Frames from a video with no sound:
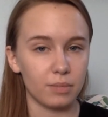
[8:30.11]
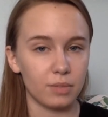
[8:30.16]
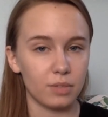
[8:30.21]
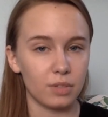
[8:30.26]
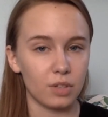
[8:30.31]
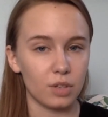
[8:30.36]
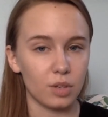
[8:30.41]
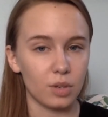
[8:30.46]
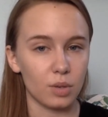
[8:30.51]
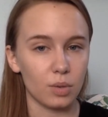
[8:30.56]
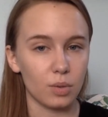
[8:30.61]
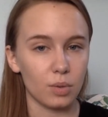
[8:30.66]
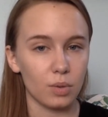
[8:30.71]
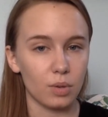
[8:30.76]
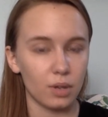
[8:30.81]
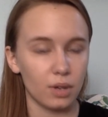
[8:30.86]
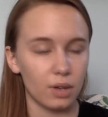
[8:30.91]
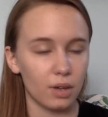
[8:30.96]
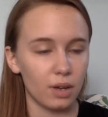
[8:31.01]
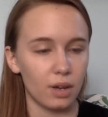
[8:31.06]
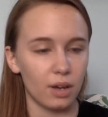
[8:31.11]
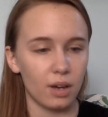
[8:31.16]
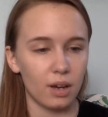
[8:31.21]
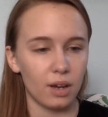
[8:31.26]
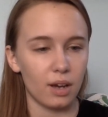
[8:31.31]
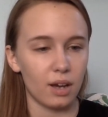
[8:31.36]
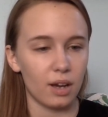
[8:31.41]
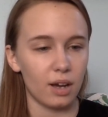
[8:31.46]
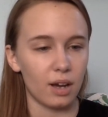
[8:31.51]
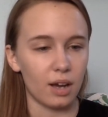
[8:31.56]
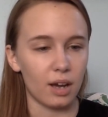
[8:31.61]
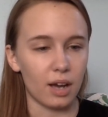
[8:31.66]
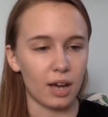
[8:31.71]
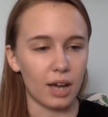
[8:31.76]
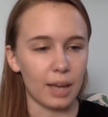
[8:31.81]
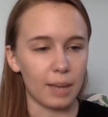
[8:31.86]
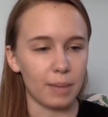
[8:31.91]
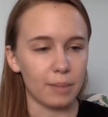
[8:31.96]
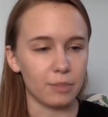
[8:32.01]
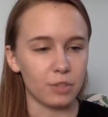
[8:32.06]
So
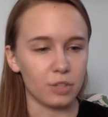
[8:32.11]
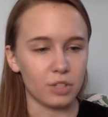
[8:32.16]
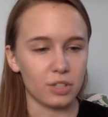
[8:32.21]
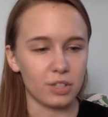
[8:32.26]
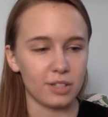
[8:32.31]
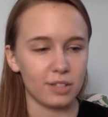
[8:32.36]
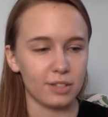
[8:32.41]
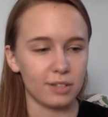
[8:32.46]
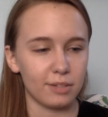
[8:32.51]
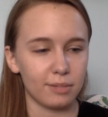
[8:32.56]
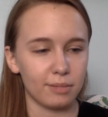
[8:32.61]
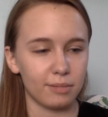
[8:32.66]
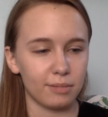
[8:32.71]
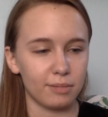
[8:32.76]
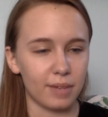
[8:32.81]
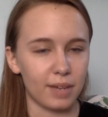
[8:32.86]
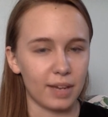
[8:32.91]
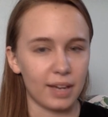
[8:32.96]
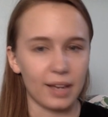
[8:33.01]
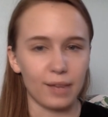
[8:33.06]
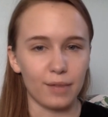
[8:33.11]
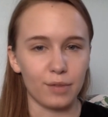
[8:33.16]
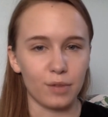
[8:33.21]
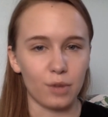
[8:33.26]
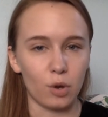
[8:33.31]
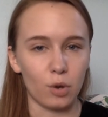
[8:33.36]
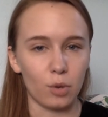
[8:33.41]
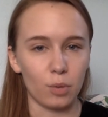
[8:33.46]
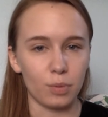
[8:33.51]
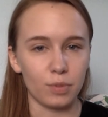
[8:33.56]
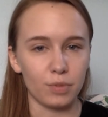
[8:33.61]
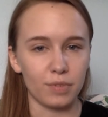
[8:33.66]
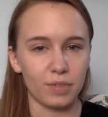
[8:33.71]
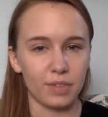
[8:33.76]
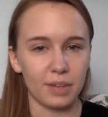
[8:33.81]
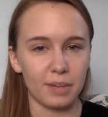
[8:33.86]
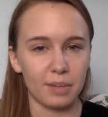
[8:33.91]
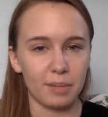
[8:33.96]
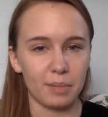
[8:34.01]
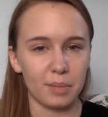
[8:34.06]
I'm just I have the hopes for
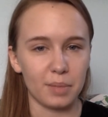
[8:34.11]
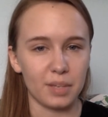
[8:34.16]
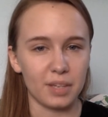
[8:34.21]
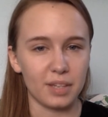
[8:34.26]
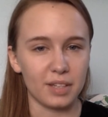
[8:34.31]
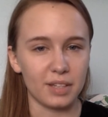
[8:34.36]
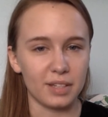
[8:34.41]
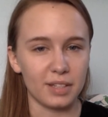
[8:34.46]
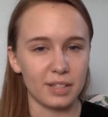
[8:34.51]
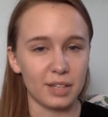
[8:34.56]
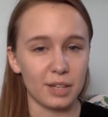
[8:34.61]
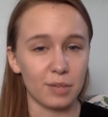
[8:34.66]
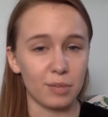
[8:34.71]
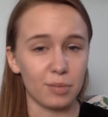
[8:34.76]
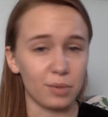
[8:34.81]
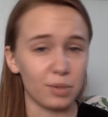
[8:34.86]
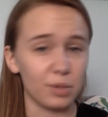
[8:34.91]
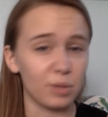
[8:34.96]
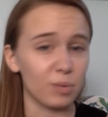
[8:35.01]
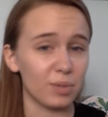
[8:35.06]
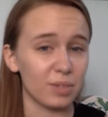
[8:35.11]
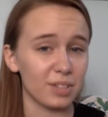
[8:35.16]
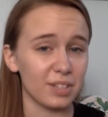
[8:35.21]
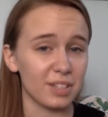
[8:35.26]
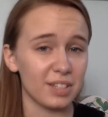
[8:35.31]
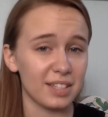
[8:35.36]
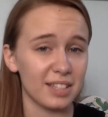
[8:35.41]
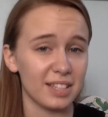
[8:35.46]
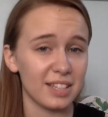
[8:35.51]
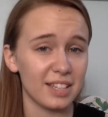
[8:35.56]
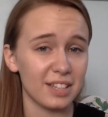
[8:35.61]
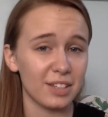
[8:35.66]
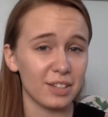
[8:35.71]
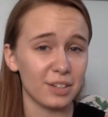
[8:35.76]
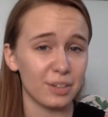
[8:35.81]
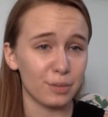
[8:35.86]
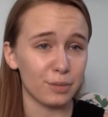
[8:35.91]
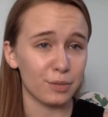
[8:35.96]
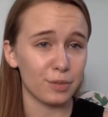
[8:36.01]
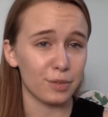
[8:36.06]
them because I really want to see
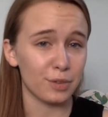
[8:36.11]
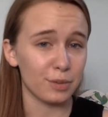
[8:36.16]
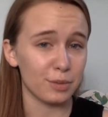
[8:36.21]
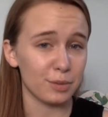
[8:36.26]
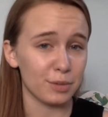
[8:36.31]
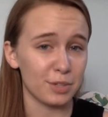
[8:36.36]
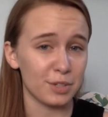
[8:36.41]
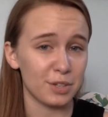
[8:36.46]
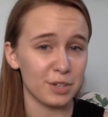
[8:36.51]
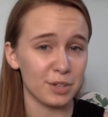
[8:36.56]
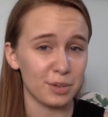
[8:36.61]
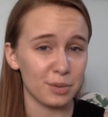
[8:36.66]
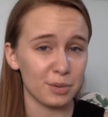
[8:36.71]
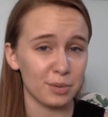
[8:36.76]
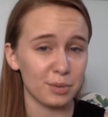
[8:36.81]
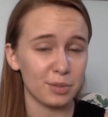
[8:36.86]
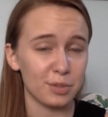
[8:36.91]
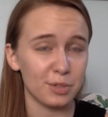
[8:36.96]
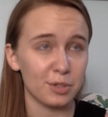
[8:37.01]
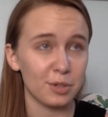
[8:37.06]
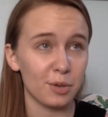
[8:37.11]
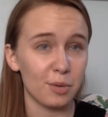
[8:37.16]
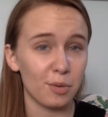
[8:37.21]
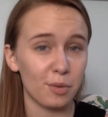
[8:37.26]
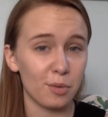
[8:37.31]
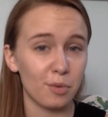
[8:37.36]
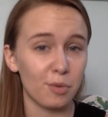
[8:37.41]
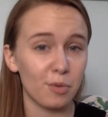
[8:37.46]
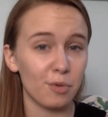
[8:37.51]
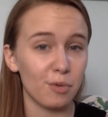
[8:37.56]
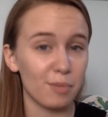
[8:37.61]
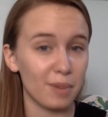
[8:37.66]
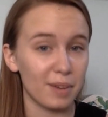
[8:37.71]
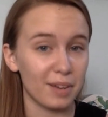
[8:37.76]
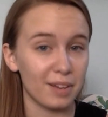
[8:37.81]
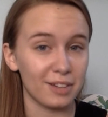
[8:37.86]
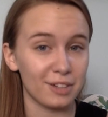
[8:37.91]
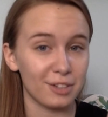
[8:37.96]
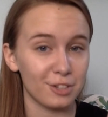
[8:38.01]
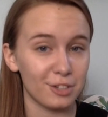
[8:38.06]
good for those two so
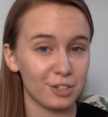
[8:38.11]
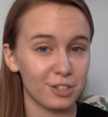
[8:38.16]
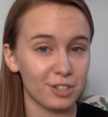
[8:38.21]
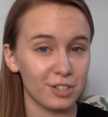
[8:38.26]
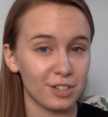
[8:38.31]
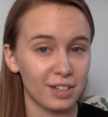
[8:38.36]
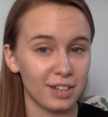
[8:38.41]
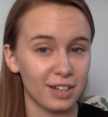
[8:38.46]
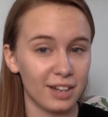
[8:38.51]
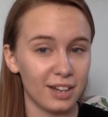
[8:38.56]
much.